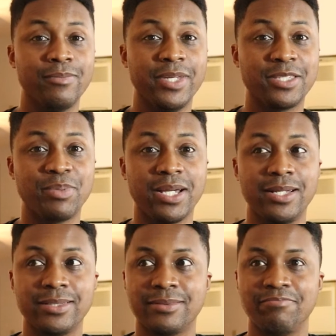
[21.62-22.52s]
It's
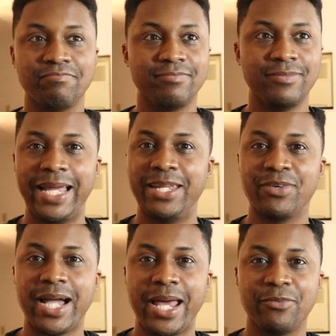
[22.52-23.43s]
because I
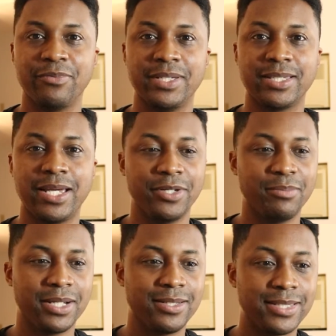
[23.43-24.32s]
never got up from this area
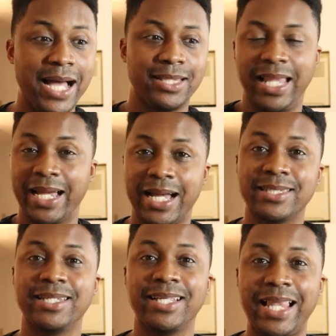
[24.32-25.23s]
because, like I
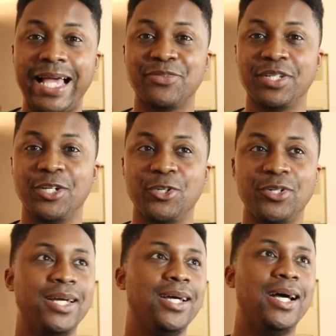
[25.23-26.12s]
said in the last video,